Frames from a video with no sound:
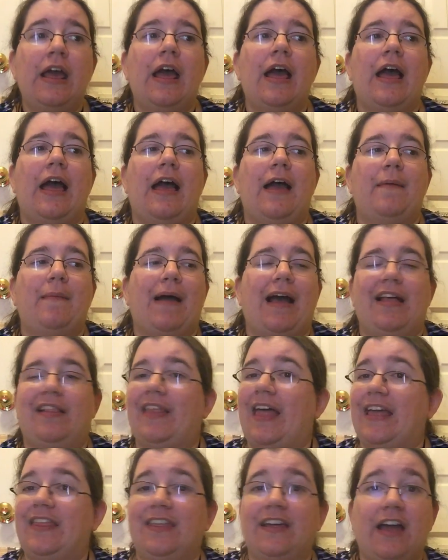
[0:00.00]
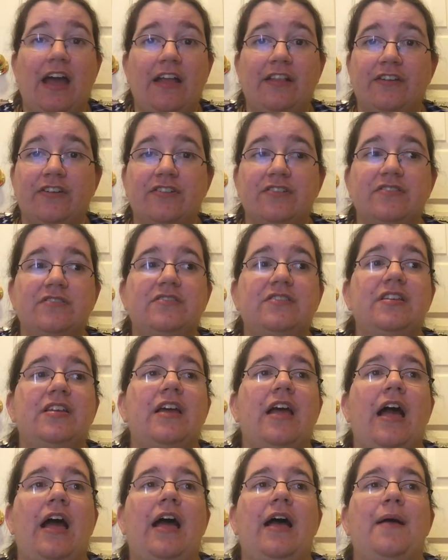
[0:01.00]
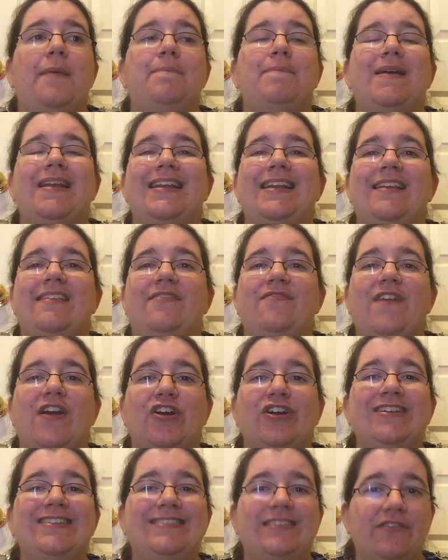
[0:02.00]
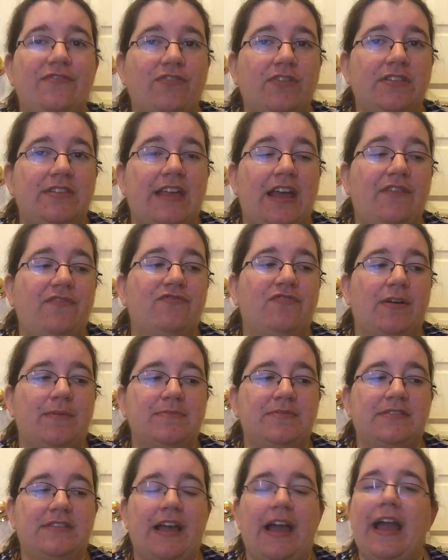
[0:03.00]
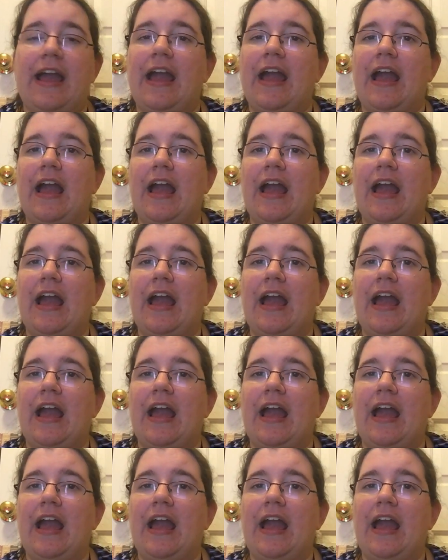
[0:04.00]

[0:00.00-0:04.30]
I like the colors, but it is very different than from, say,